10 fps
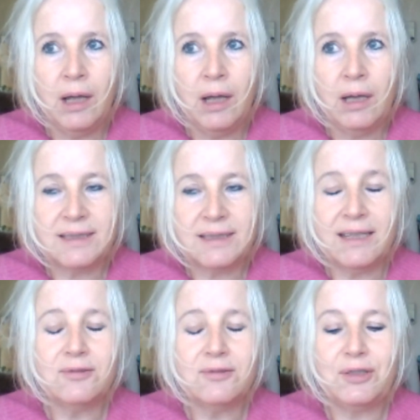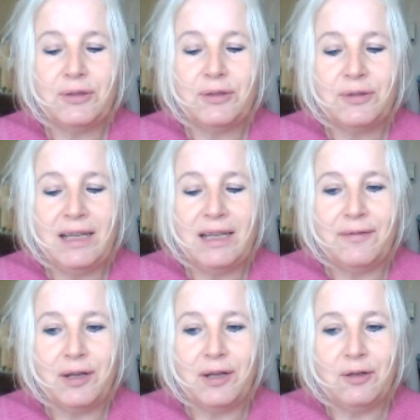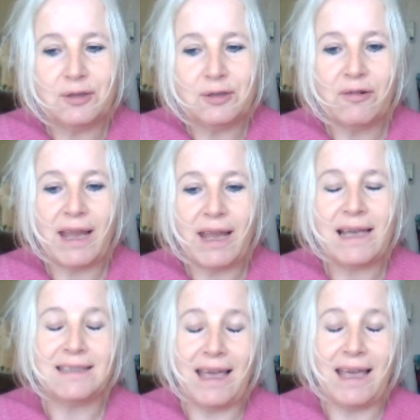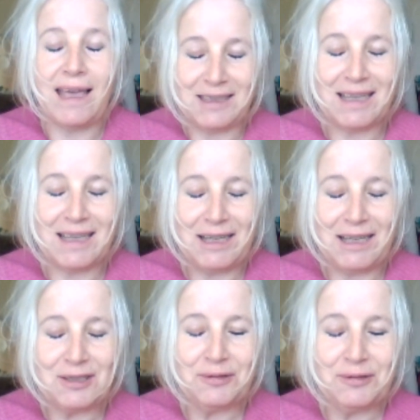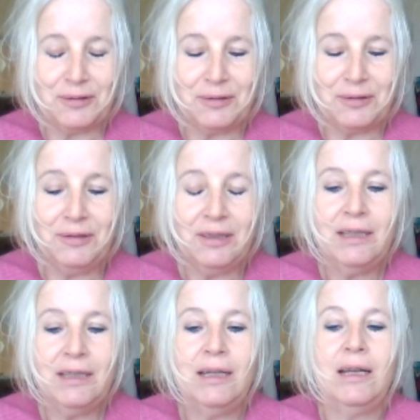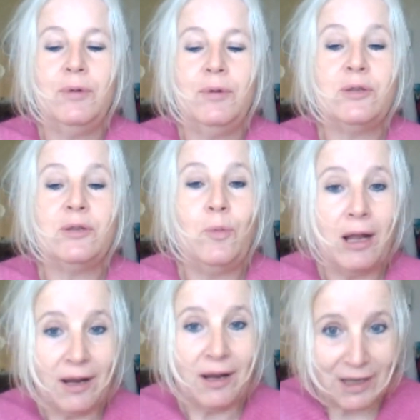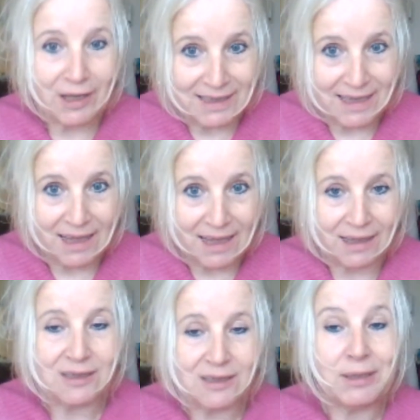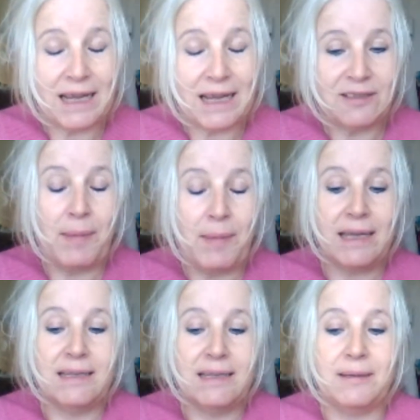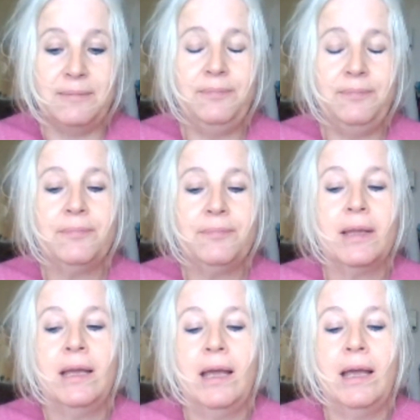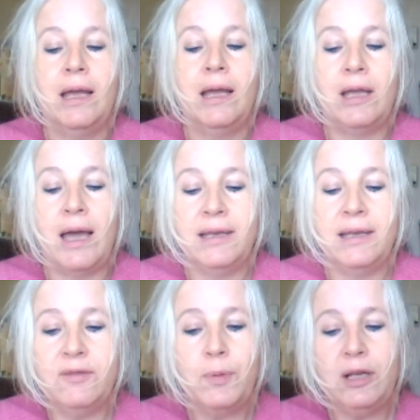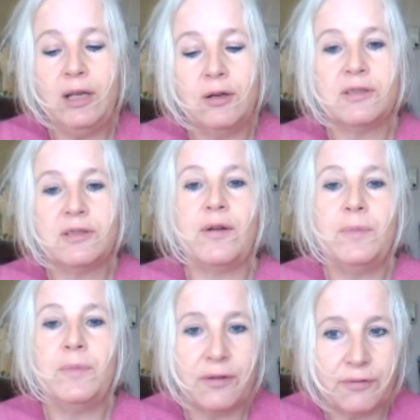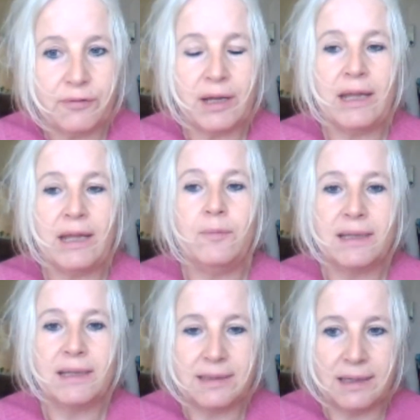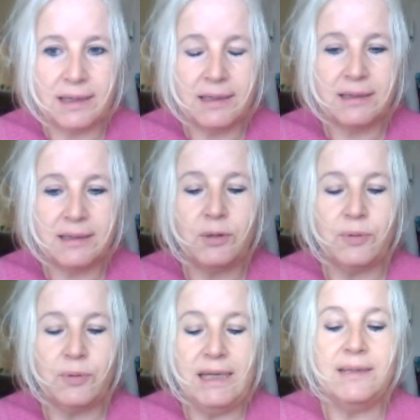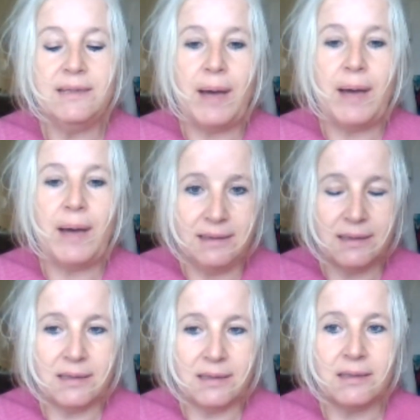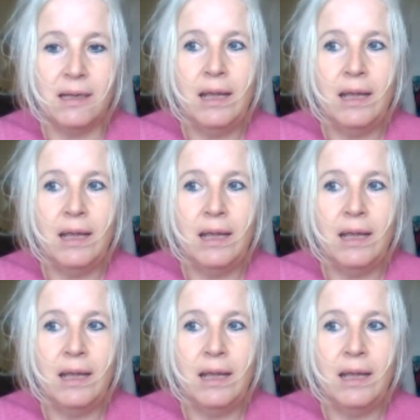signal to the liver not to create excess cholesterol, which you apply around the cell as a protective mechanism, and give the body lots of omega-3, omega-6, which we need in balance,